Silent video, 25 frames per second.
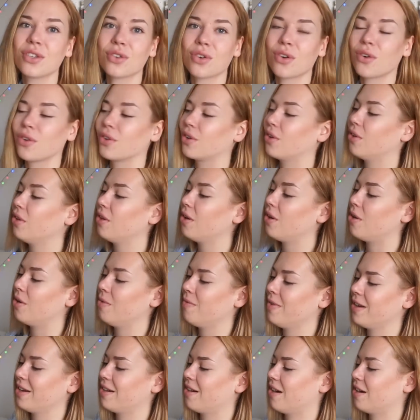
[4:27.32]
journal? Oh
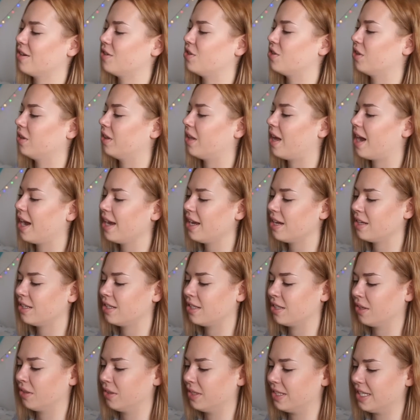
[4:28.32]
my god, July
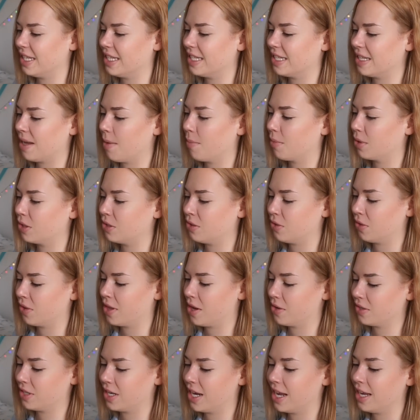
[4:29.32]
until December
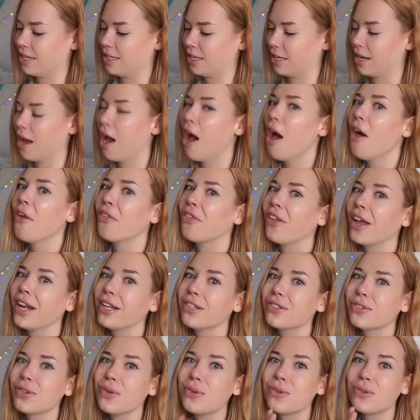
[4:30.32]
2018. That
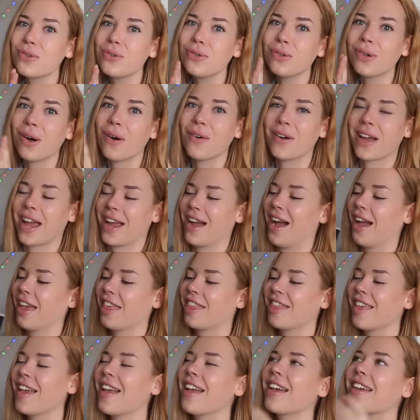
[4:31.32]
is so cool! Okay, I
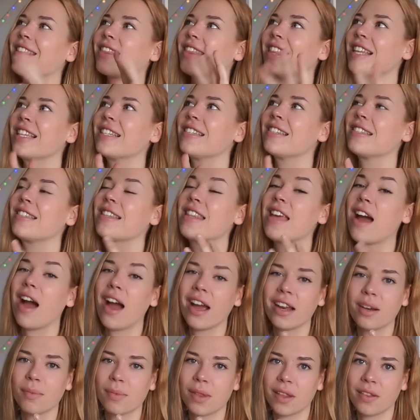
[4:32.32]
think this is the
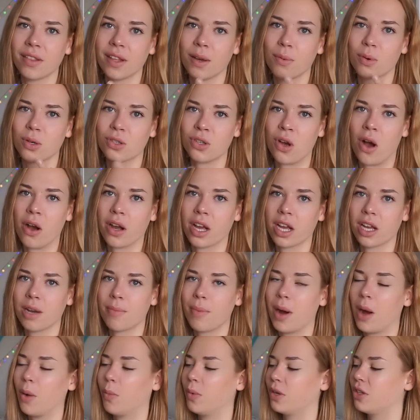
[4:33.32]
item that they were talking
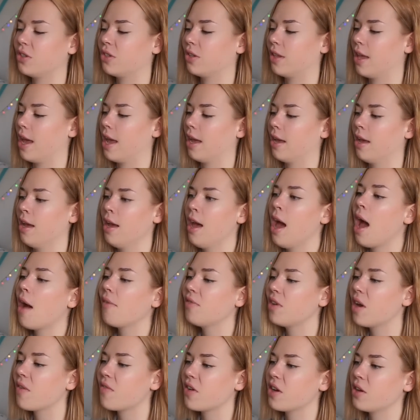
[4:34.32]
about, which they
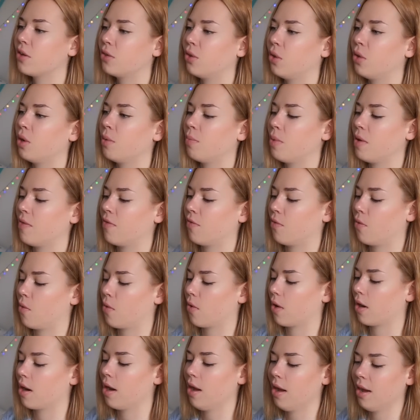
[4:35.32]
have never included
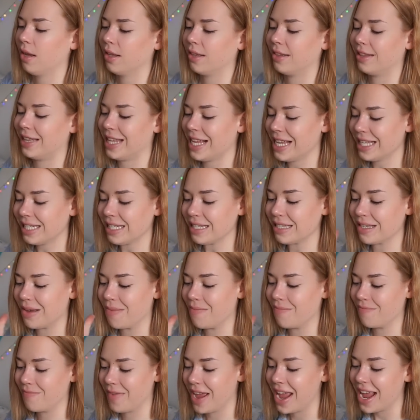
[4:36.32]
before. This is
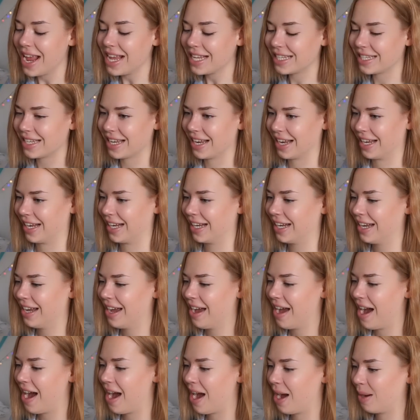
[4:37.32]
amazing!
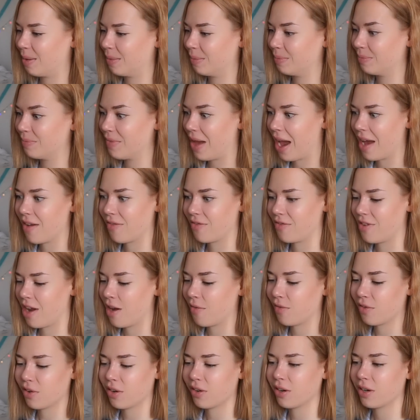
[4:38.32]
I've
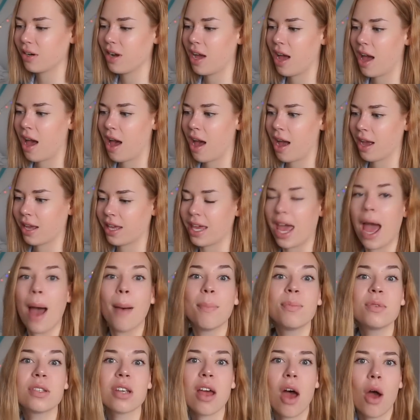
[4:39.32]
never
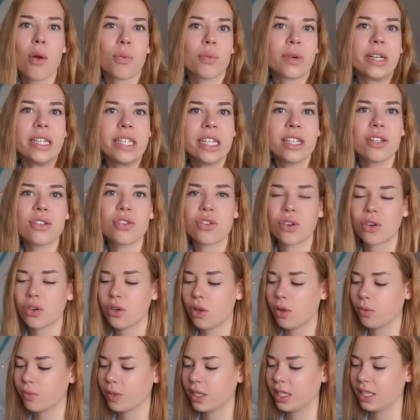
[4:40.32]
kept a reading
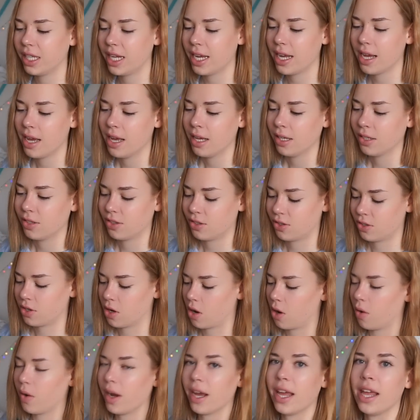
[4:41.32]
journal really,
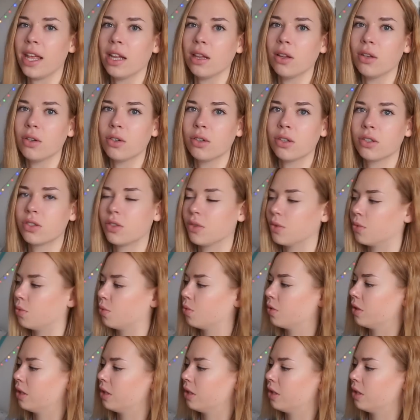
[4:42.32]
so it looks